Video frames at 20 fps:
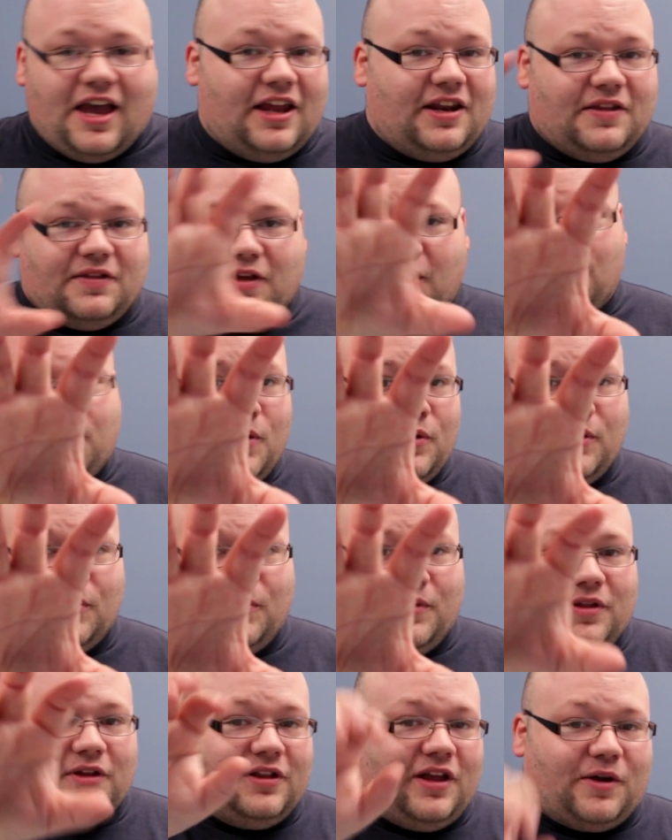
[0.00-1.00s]
hitting the opponent
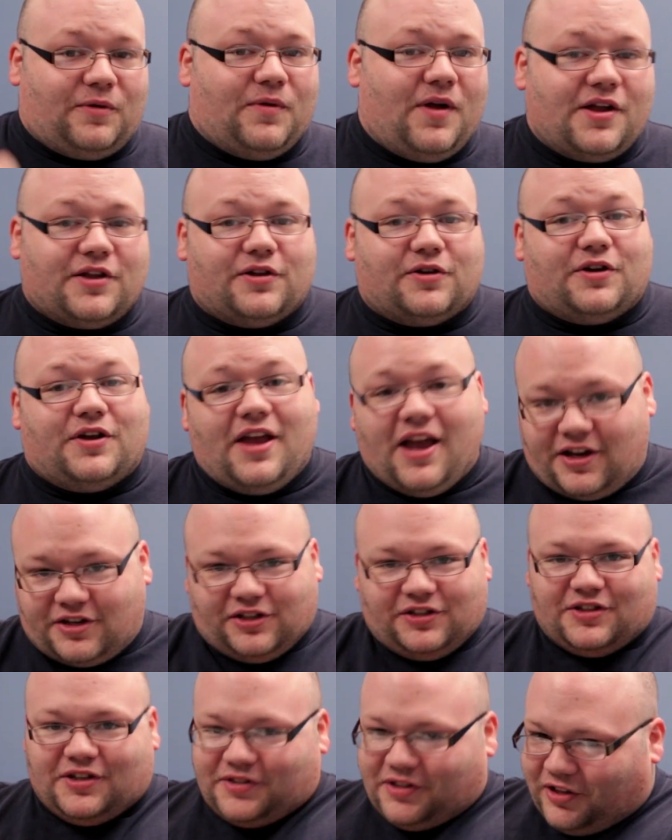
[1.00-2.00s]
with it like regular, he
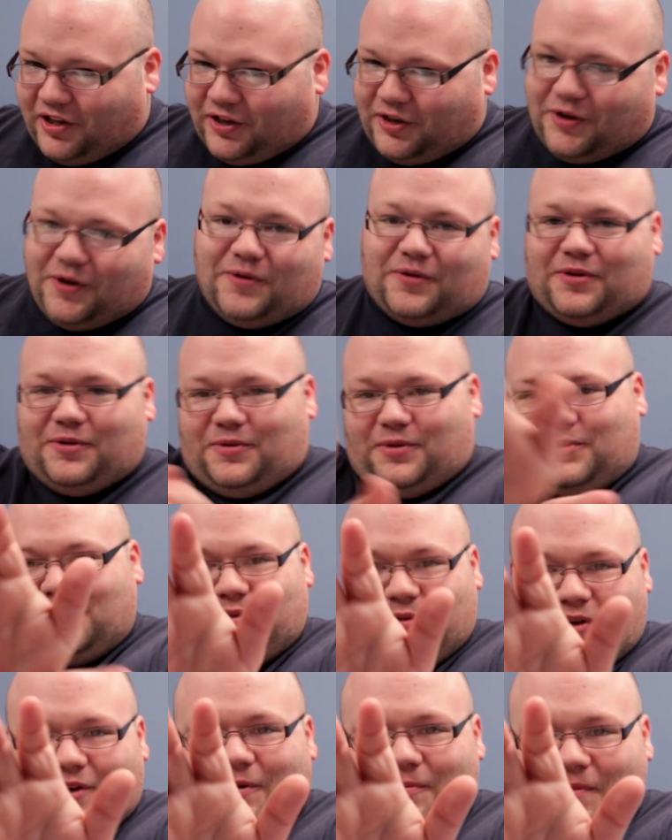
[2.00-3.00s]
actually does it like Goku. He'll
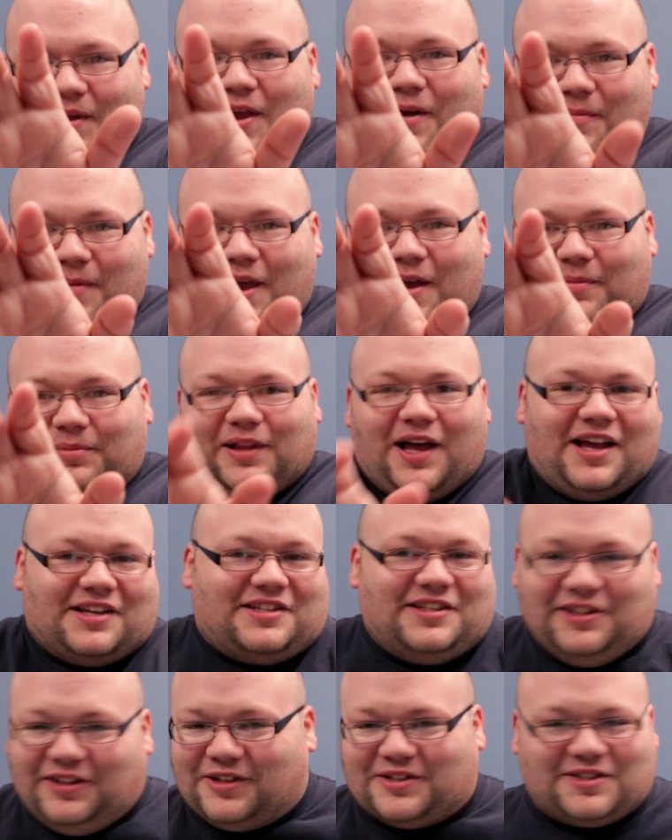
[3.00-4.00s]
do a Kamehameha
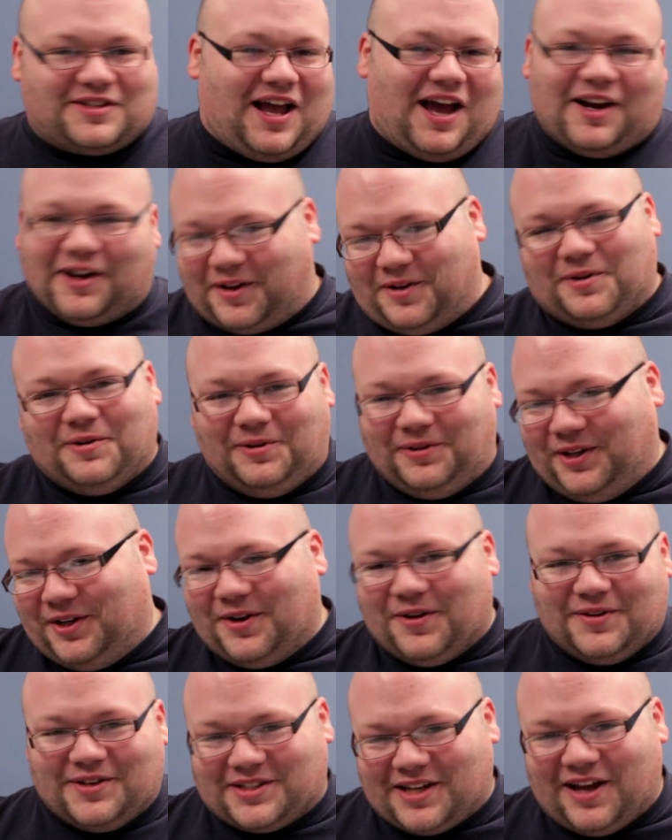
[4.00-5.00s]
blast. It looks kind of cool, you
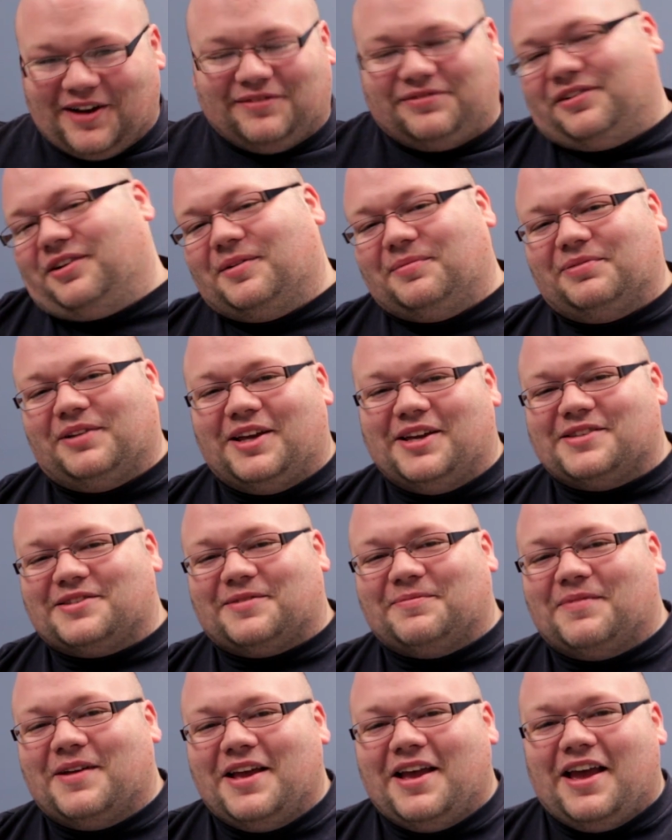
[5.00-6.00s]
know, and it's kind of fun to play as
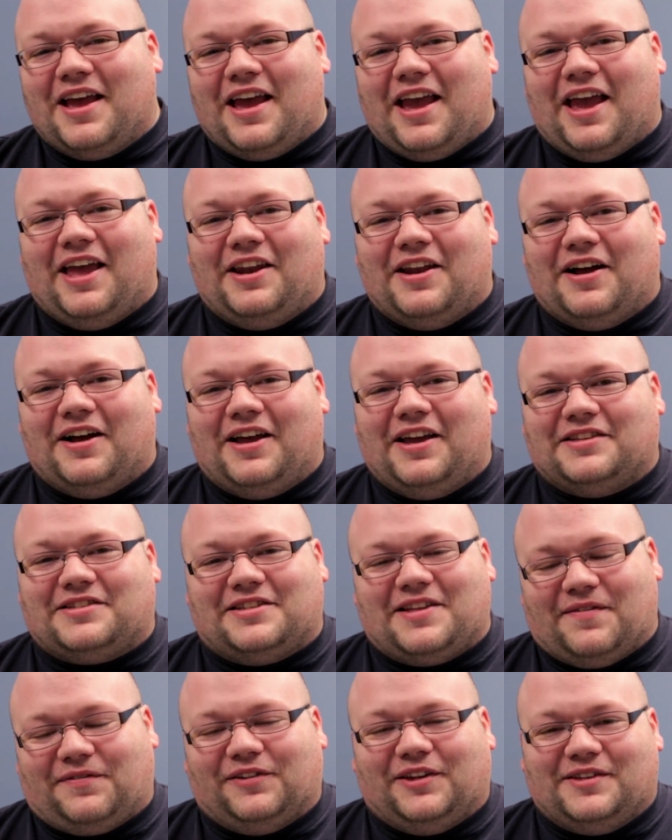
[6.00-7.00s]
him. And it's
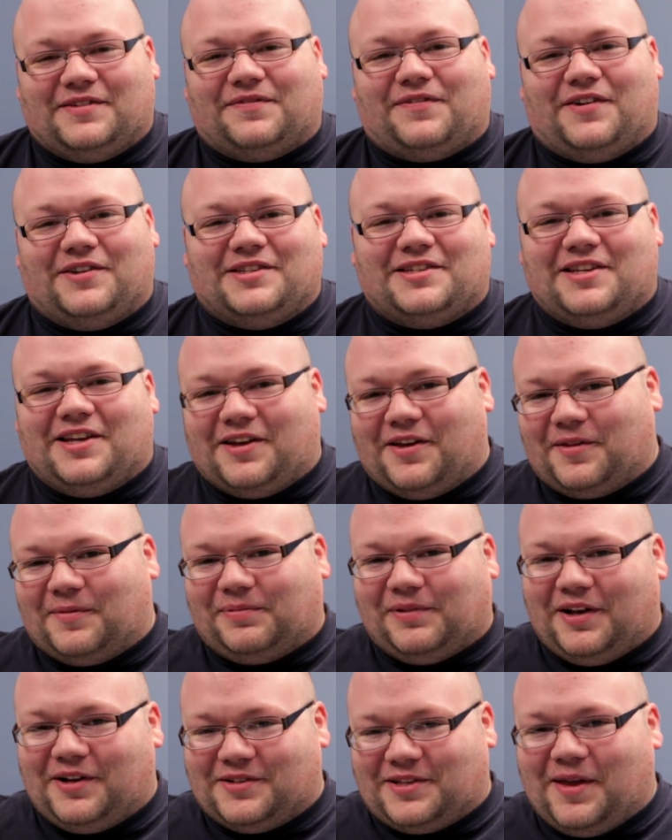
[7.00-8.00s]
definitely fun seeing other
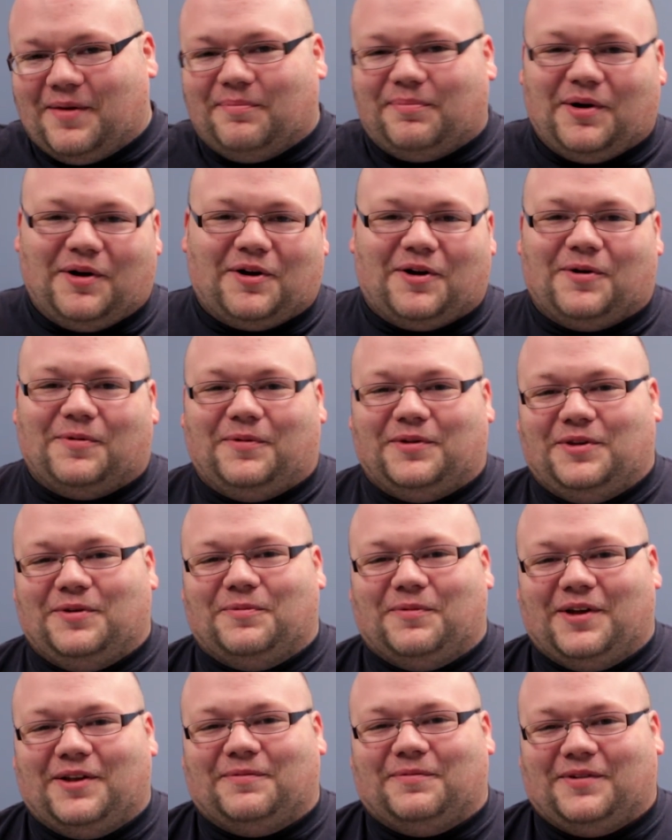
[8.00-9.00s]
players get butthurt when
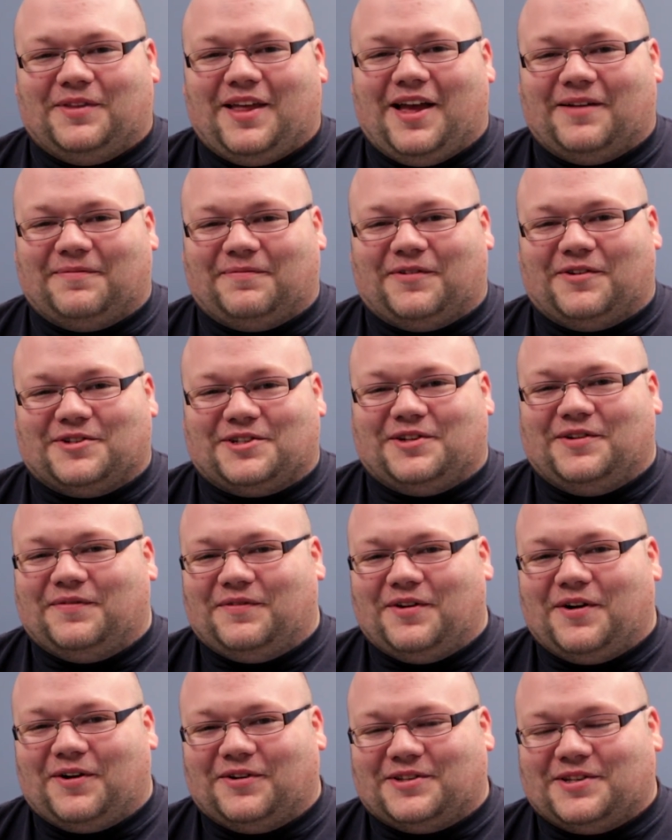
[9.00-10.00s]
you win with that version of
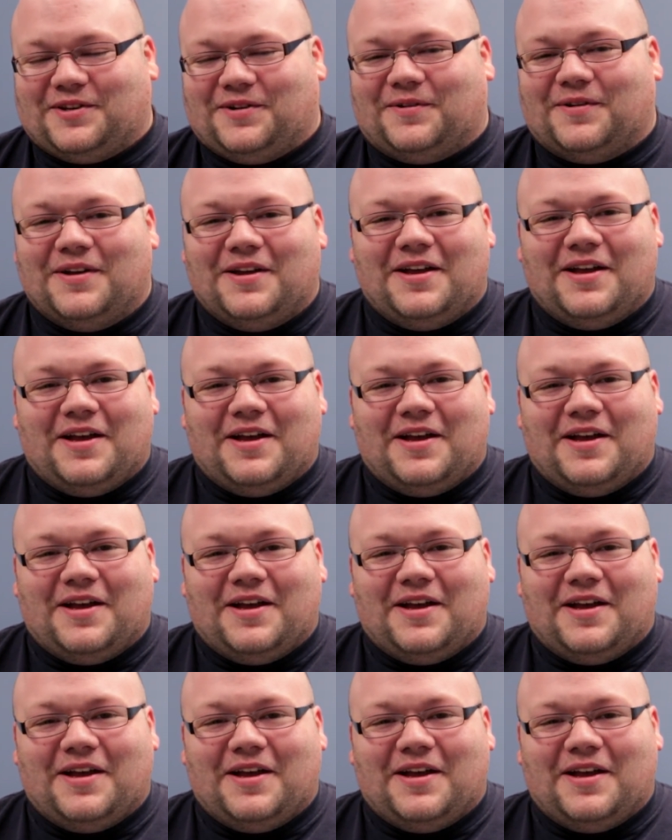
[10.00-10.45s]
Naruto.